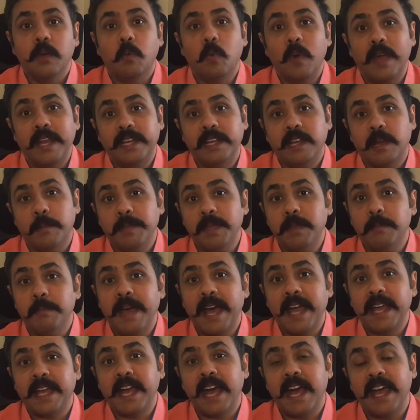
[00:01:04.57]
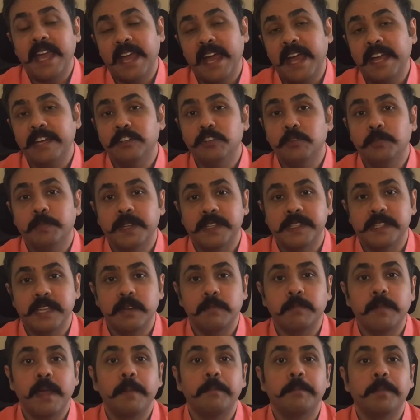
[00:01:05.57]
while coming back, I had to
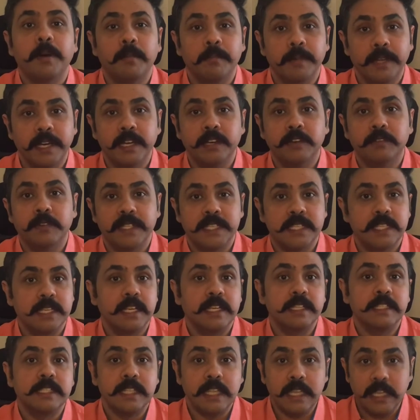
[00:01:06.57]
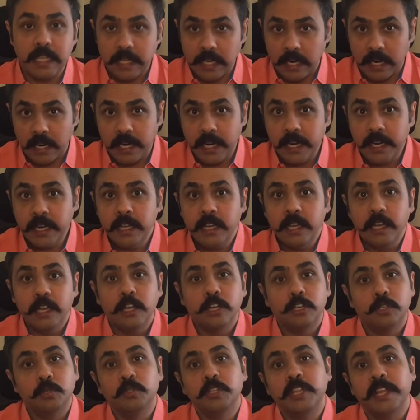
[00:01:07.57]
present my permanent residency card
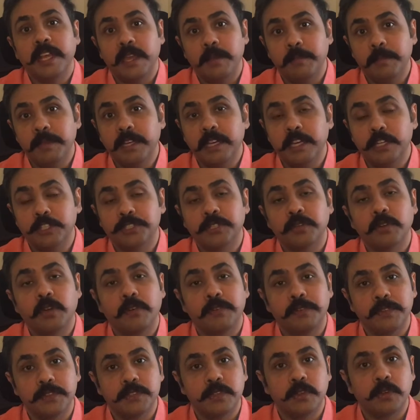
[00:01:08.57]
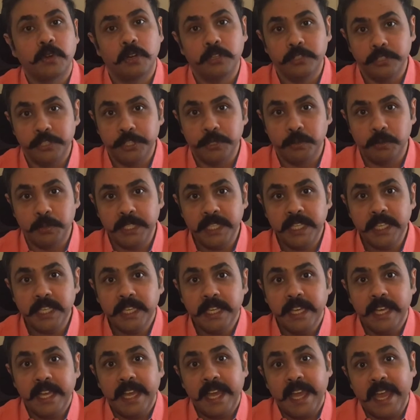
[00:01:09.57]
to the immigration officer on
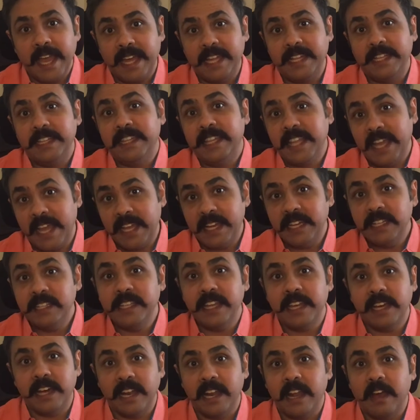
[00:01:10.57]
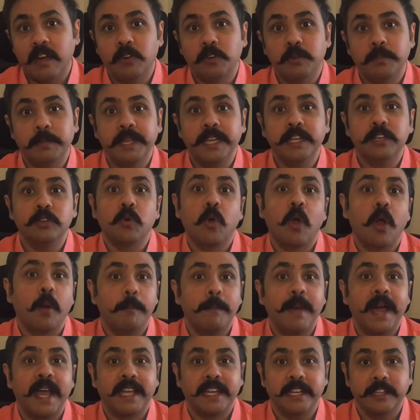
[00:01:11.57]
duty and then they allowed me to
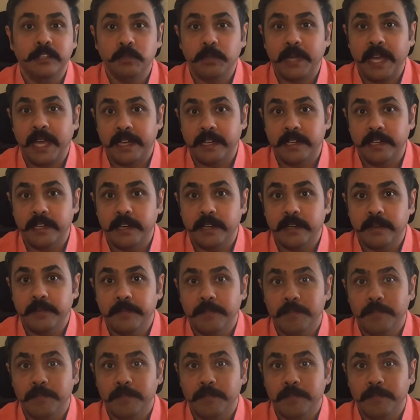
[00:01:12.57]
hop back into Canada.